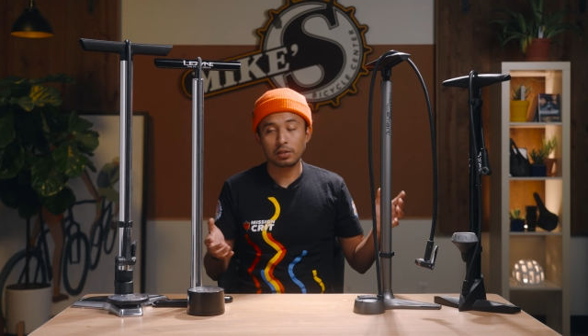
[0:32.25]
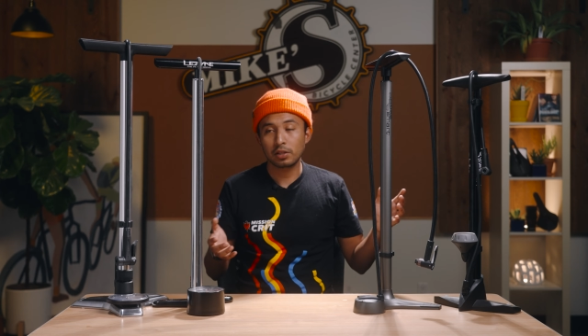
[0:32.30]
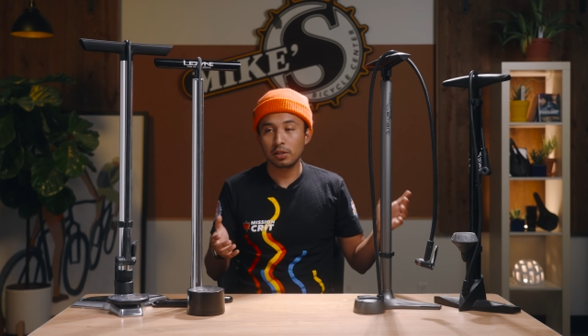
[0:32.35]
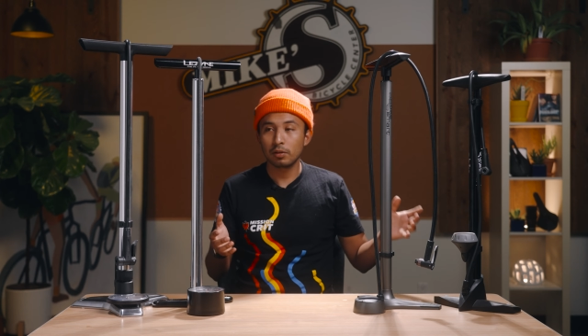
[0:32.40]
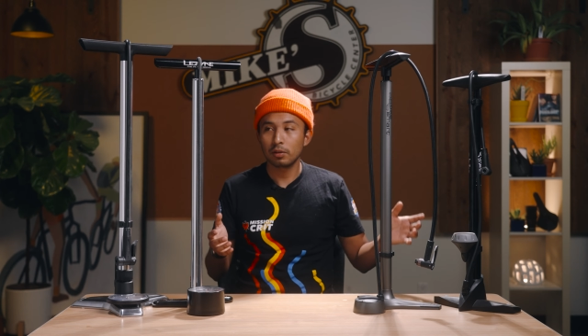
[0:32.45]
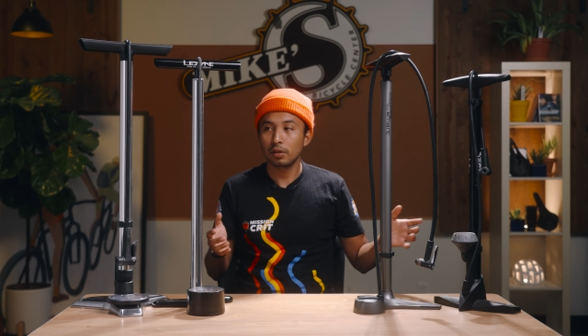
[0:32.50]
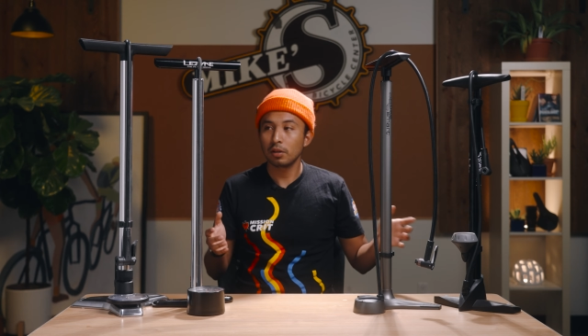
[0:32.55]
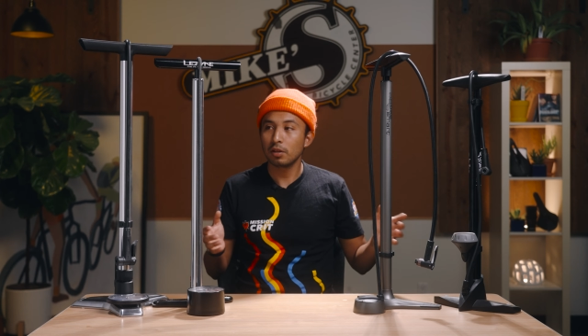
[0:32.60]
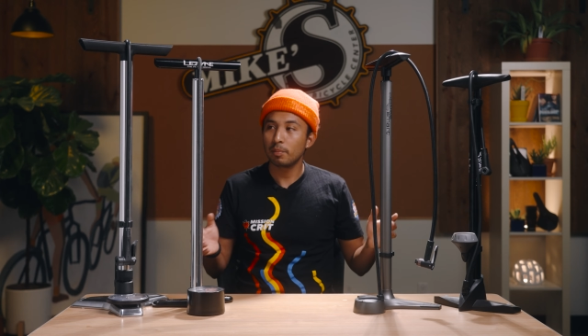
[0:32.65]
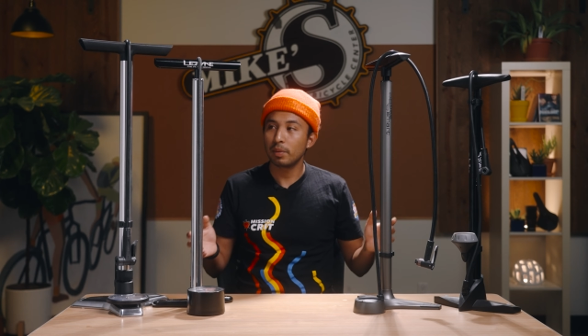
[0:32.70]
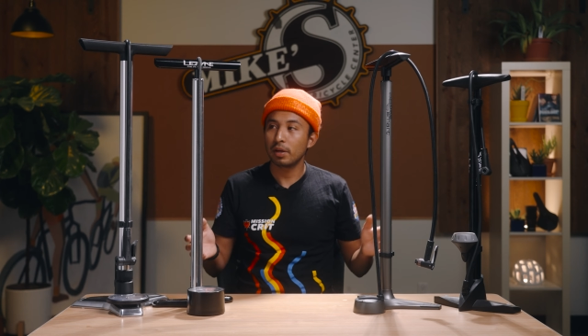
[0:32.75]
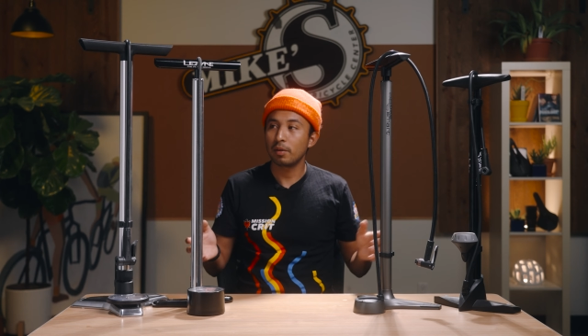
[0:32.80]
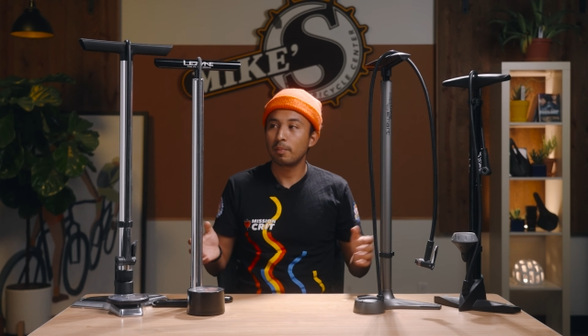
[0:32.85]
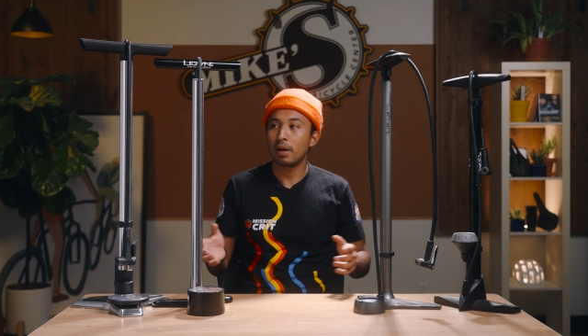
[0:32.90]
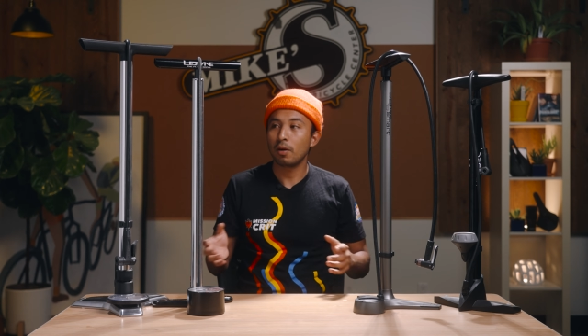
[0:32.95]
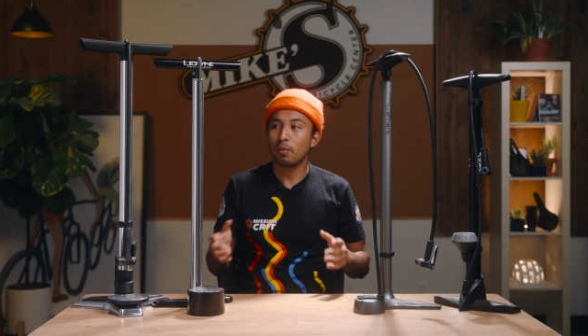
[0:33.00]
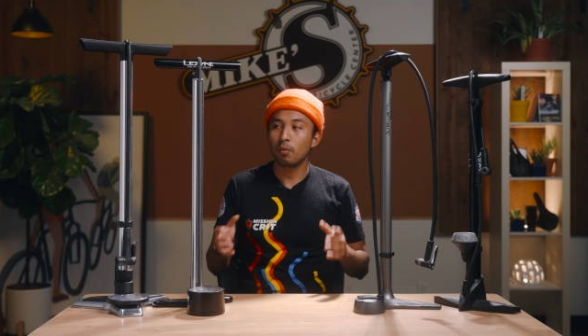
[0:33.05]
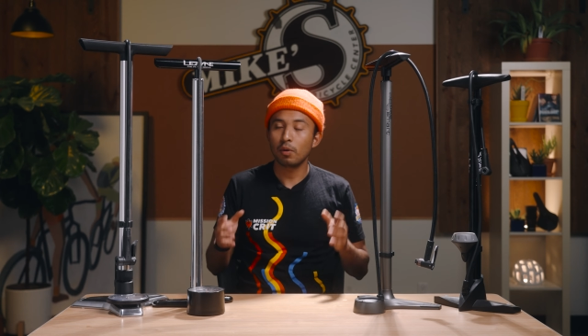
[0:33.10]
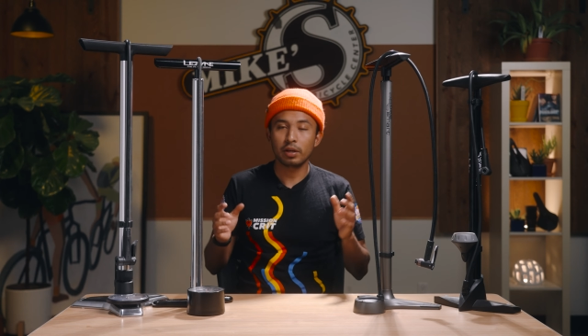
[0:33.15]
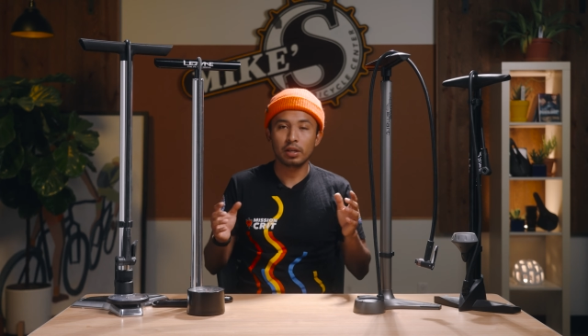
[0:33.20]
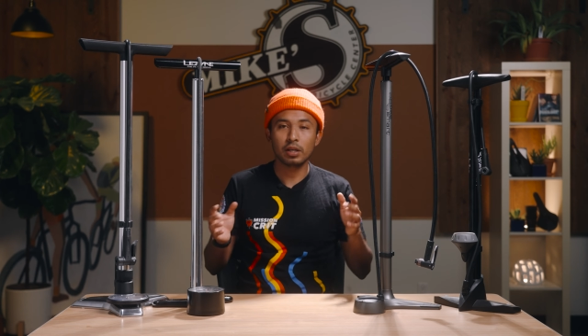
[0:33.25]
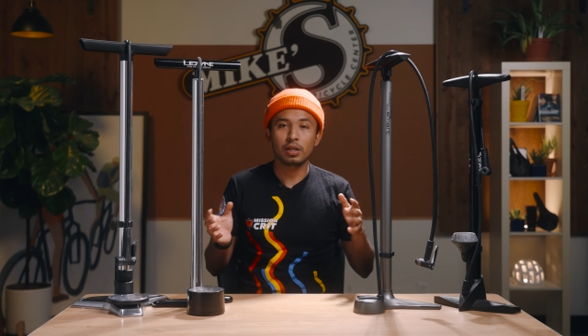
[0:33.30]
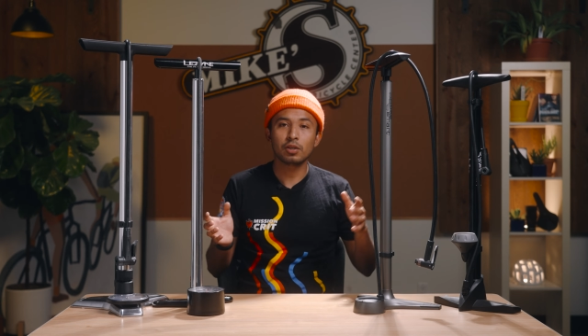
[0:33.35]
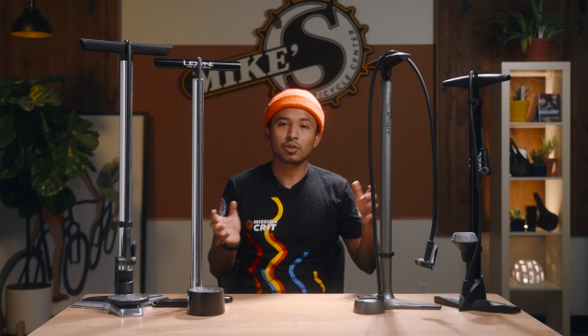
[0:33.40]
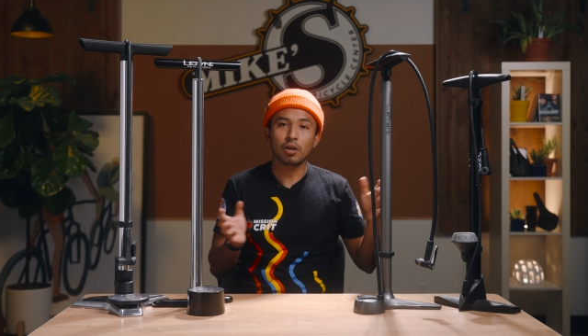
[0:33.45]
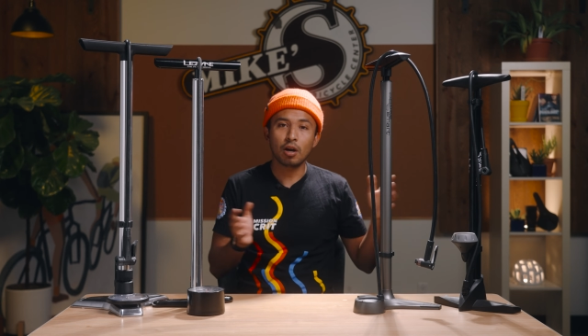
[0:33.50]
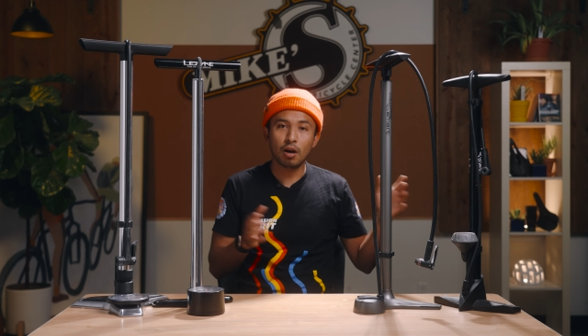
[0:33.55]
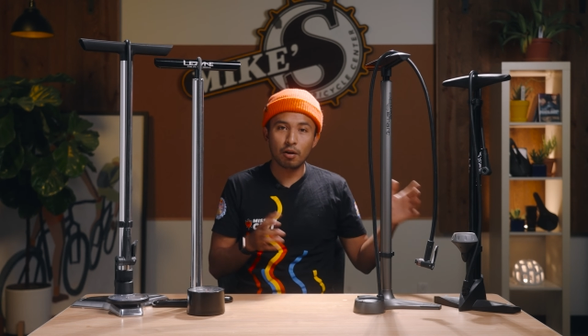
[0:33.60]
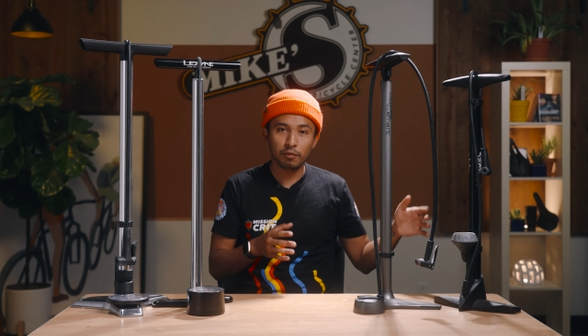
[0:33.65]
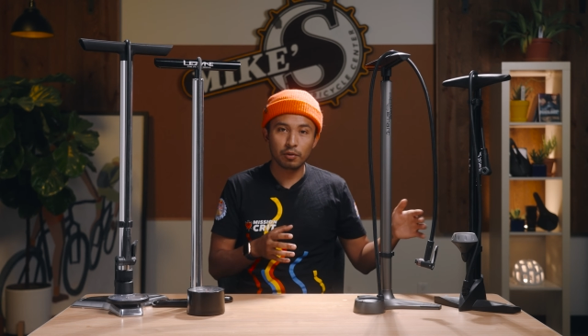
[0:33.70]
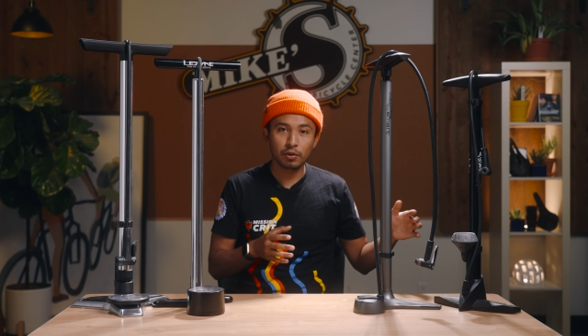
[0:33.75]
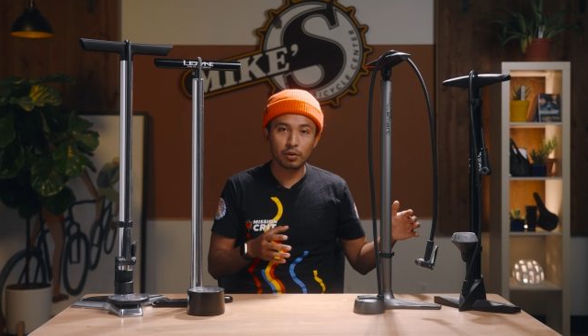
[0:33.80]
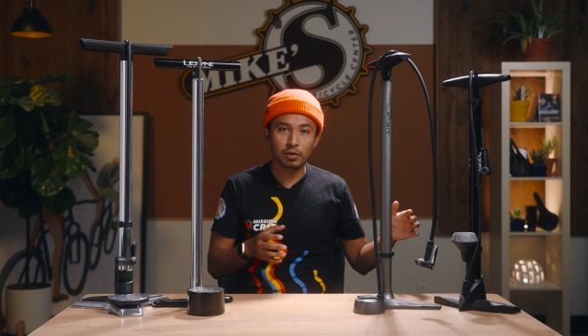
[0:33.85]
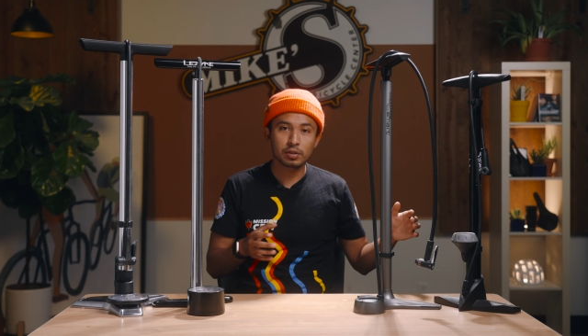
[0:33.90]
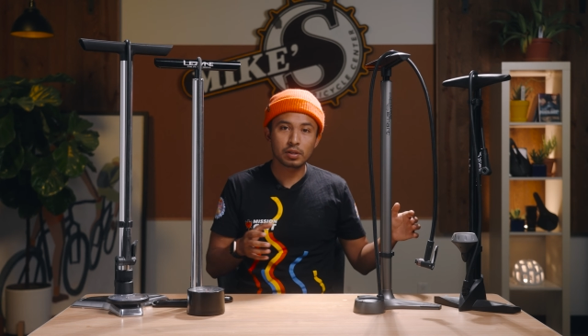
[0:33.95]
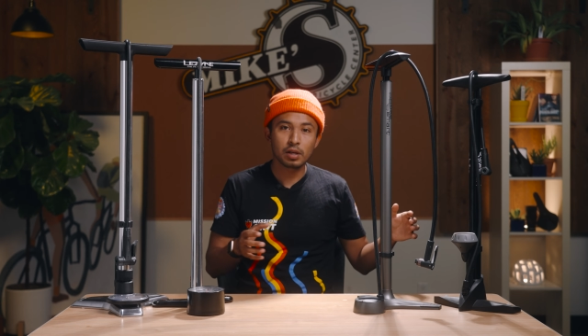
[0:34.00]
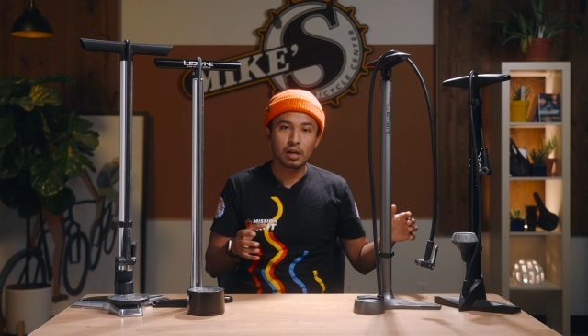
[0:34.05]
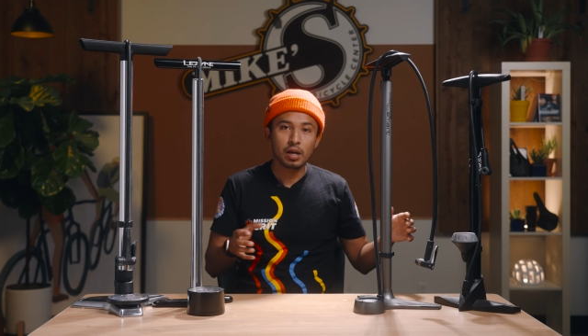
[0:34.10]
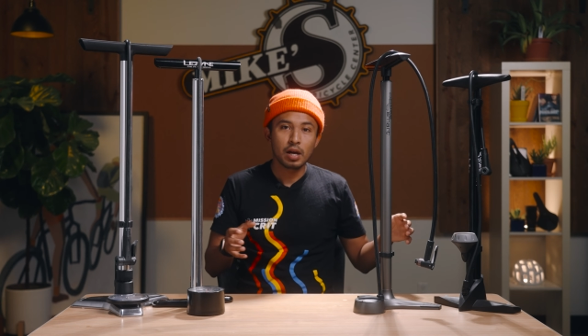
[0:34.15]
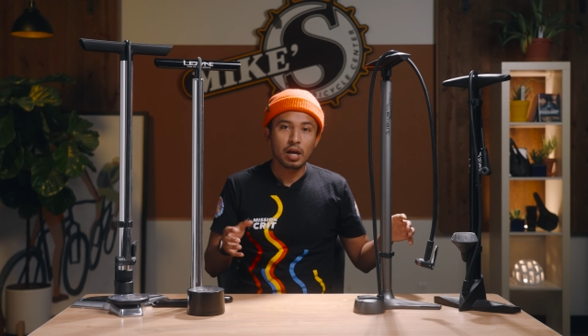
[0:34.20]
to you a little bit about what each
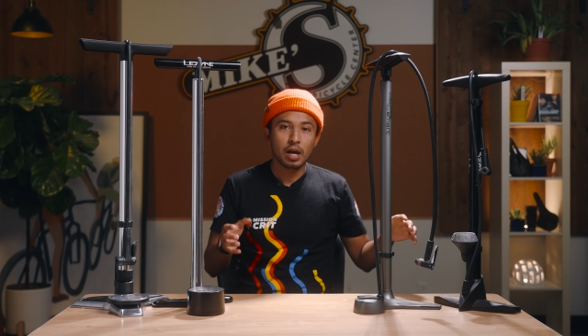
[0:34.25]
offers